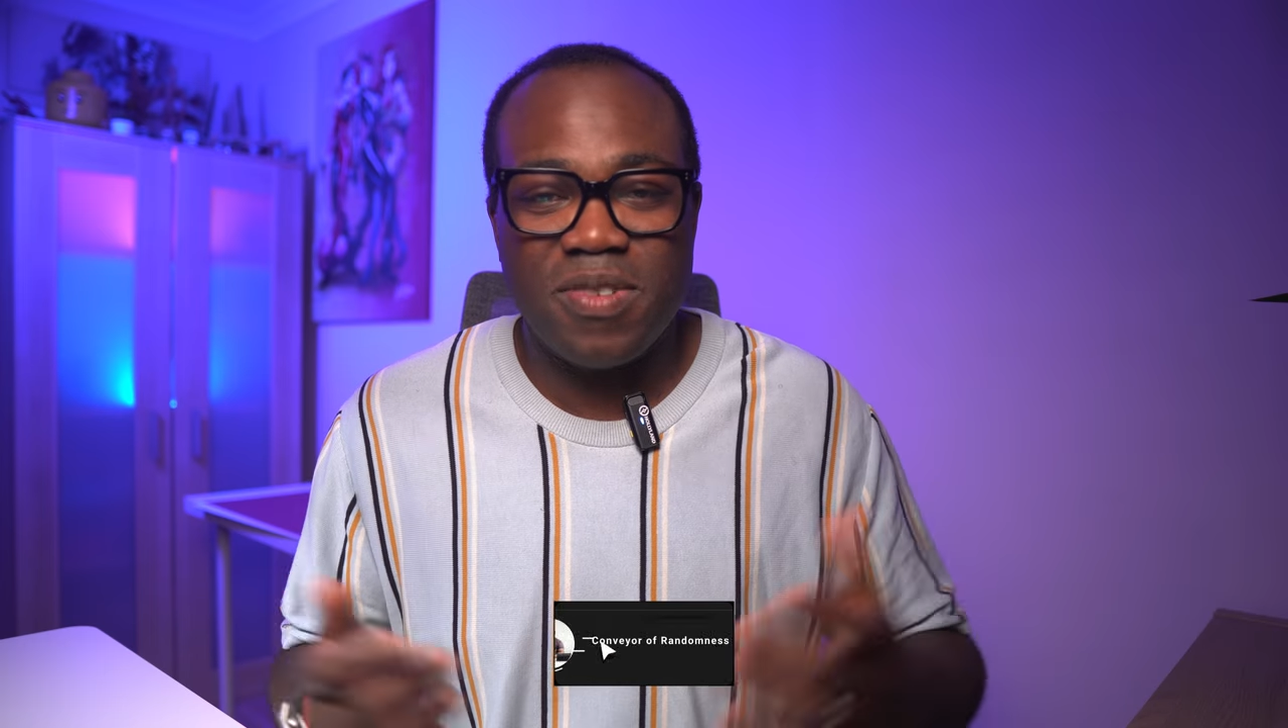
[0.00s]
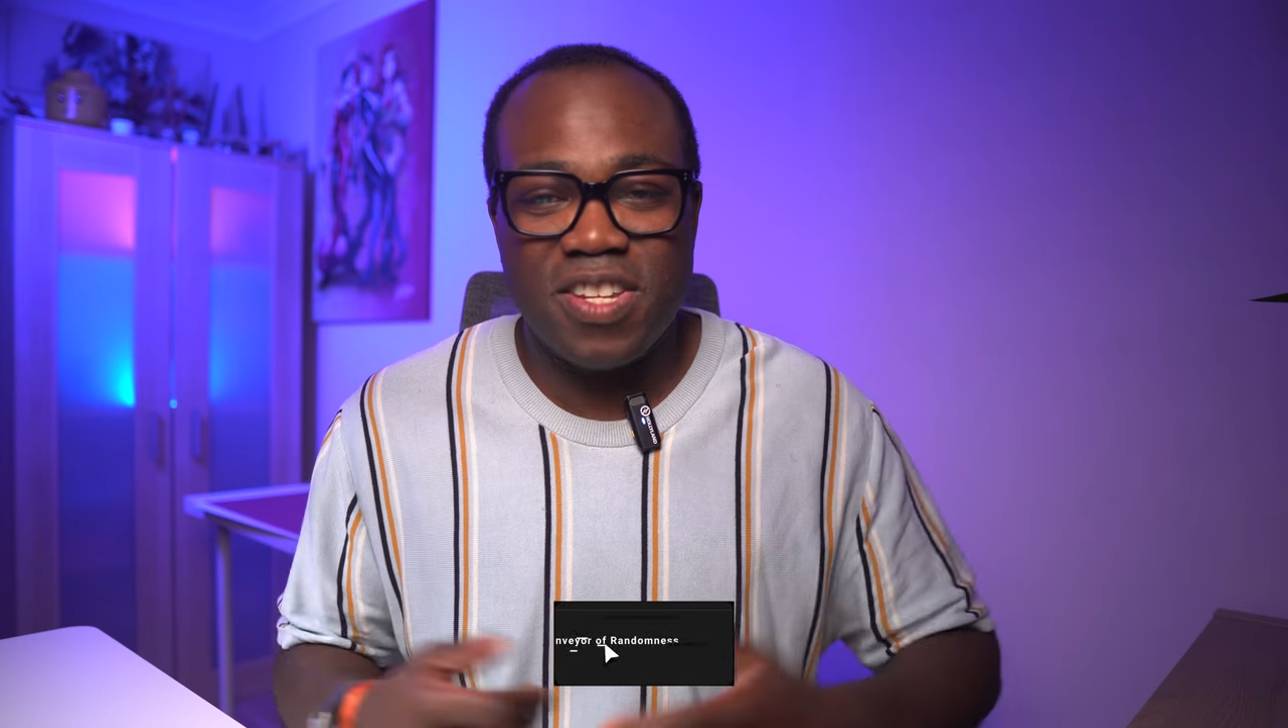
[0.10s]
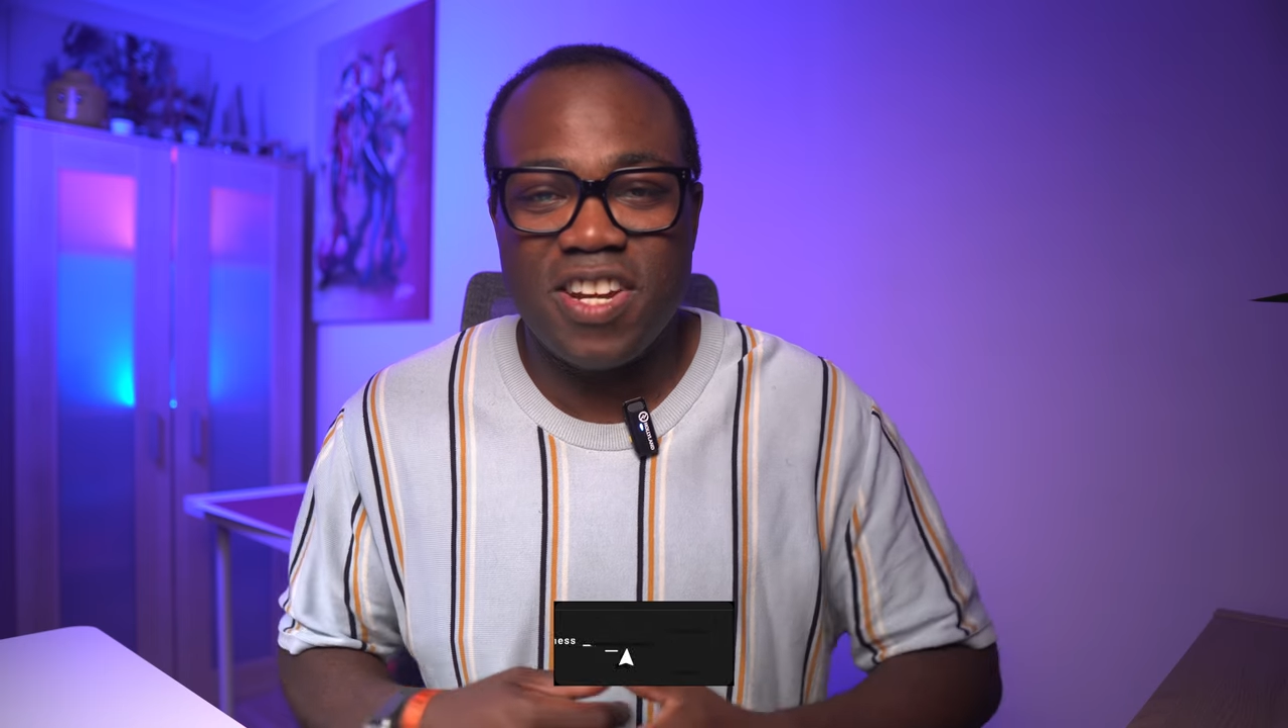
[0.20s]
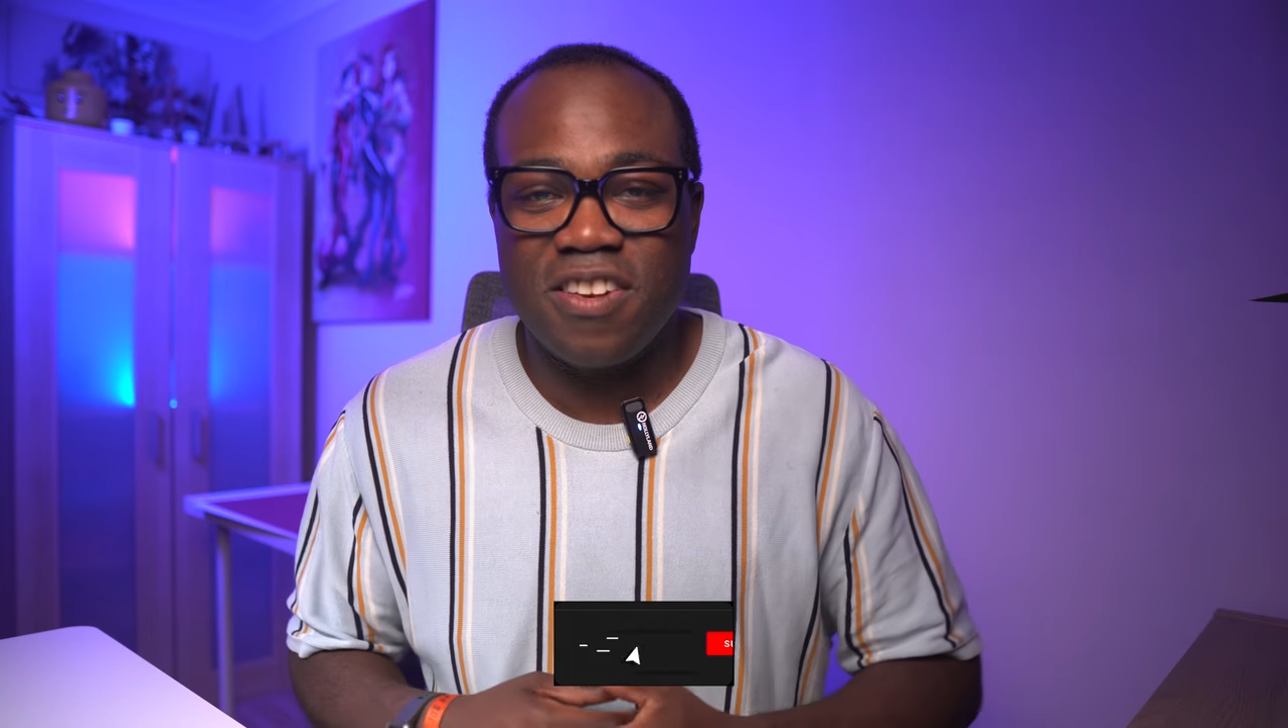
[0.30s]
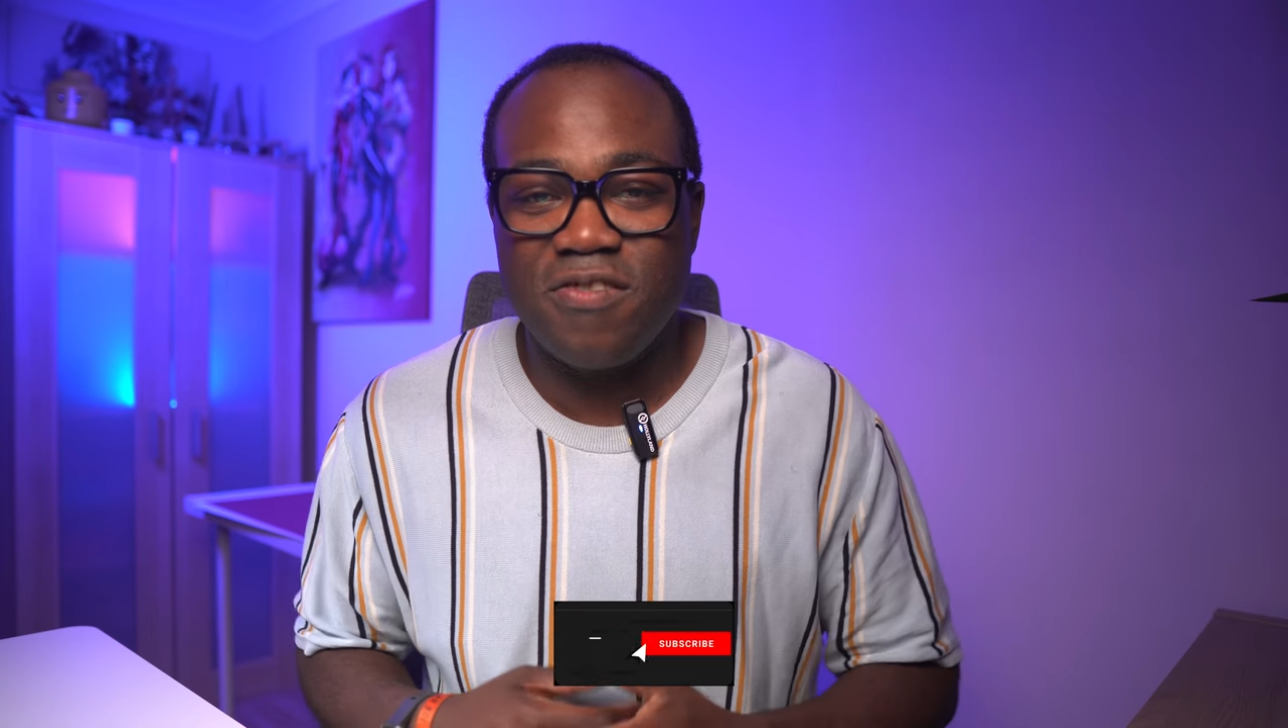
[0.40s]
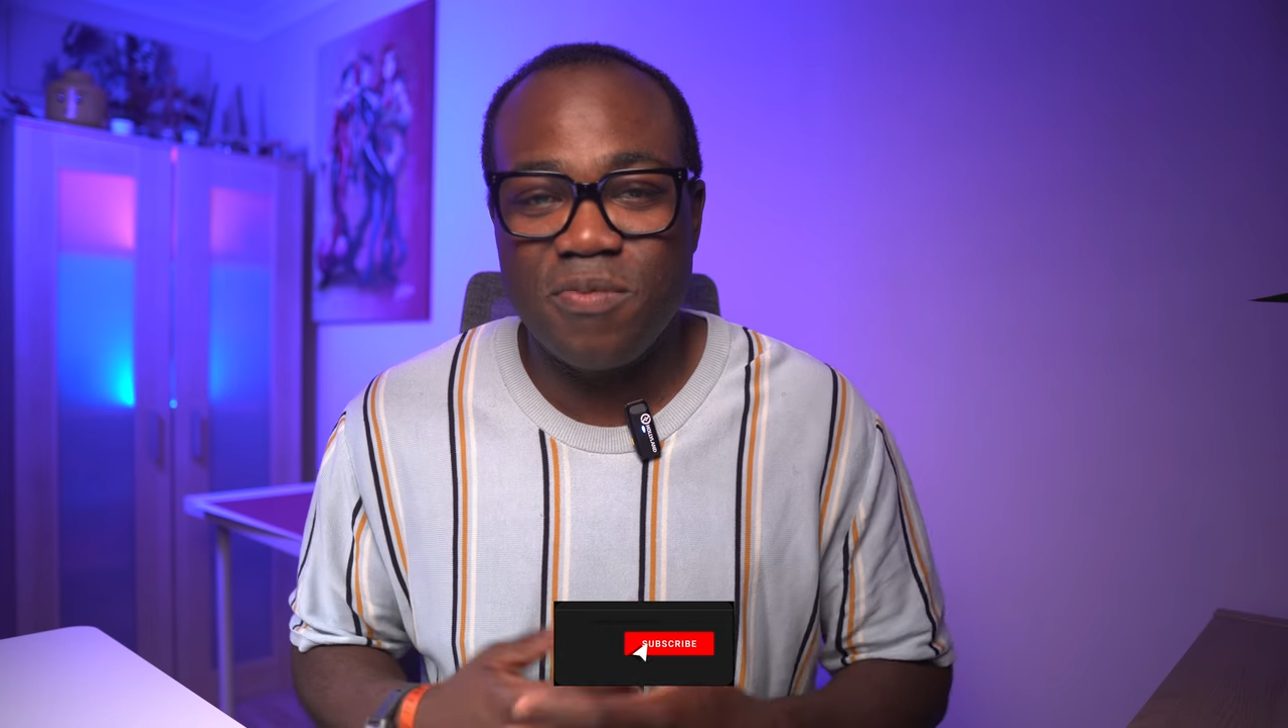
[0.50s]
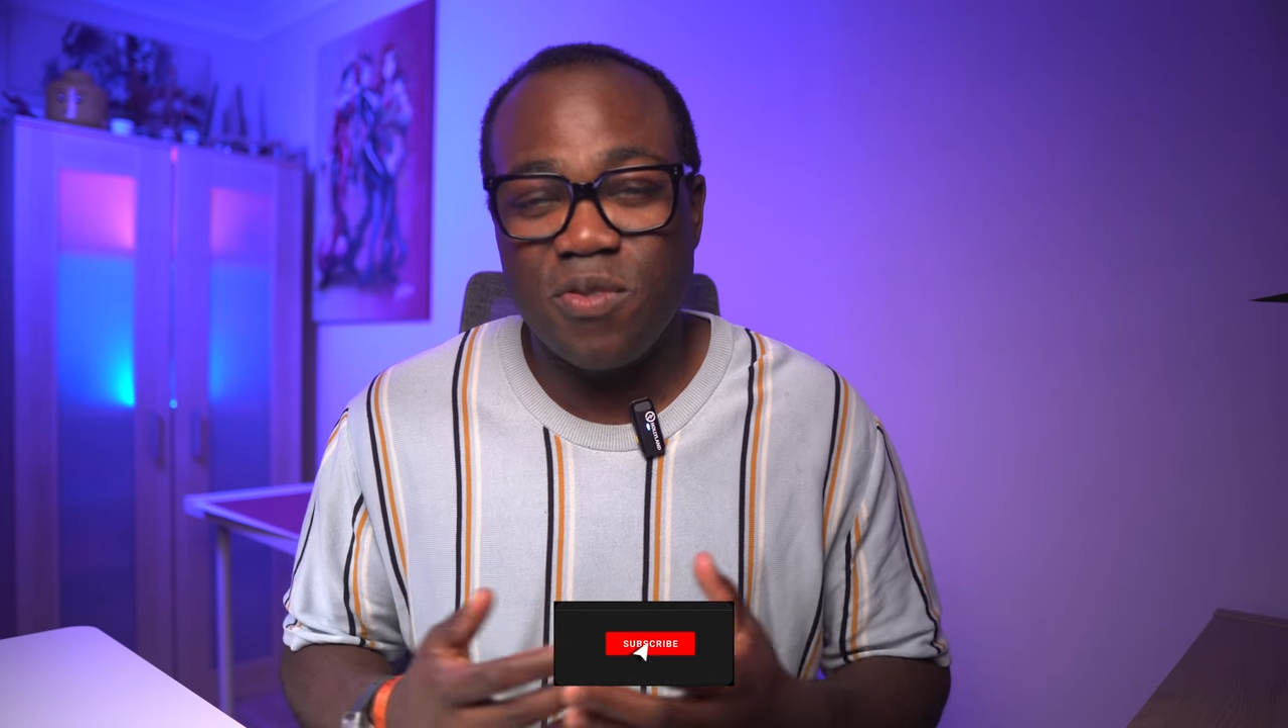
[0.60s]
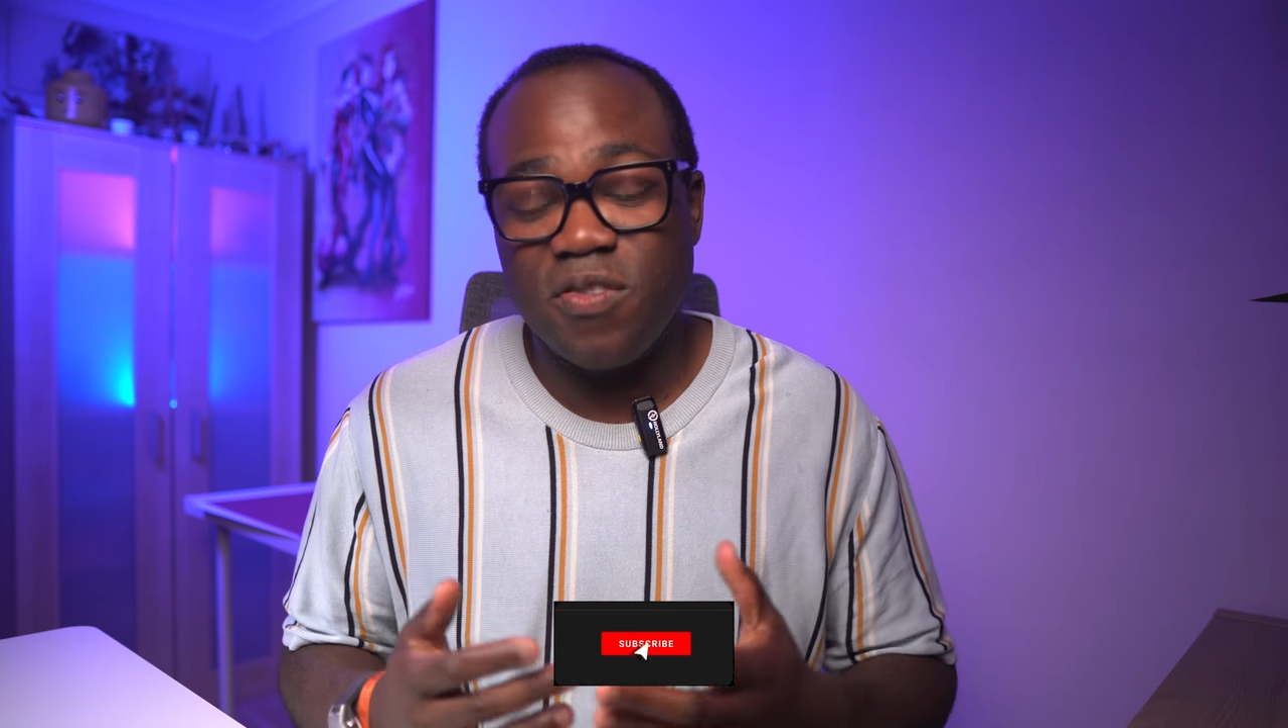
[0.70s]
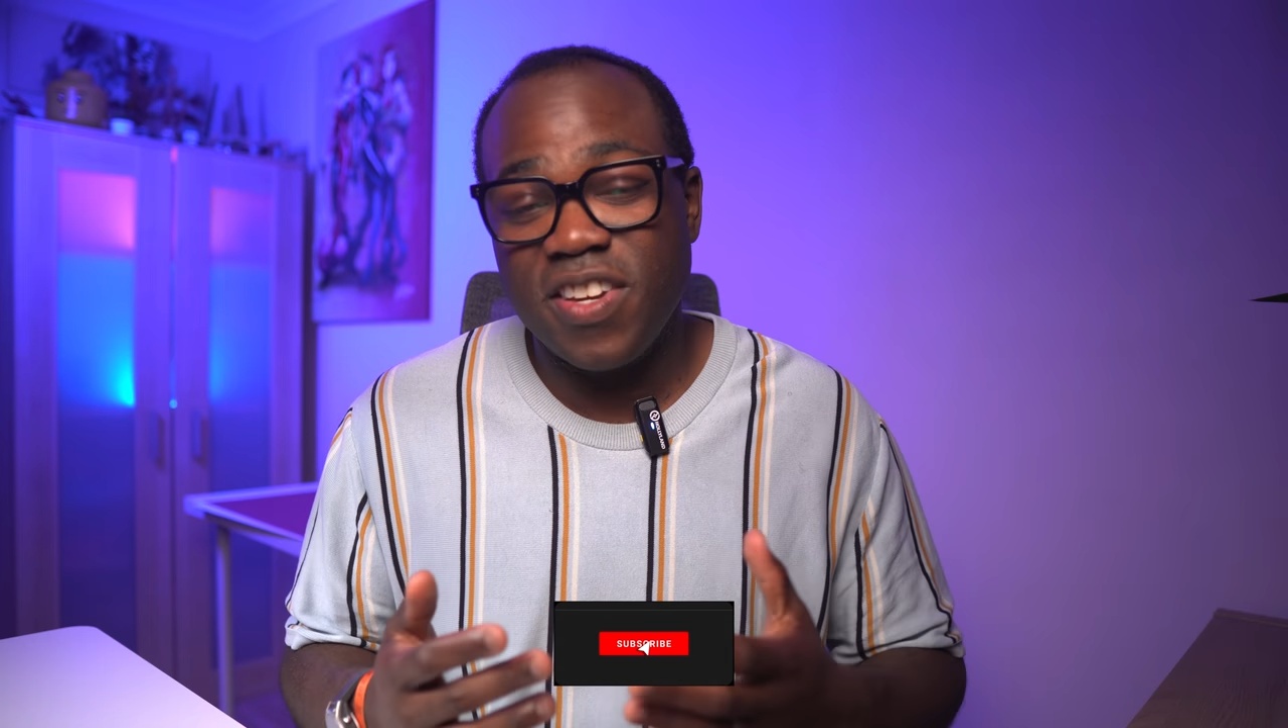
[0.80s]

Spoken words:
to the channel for more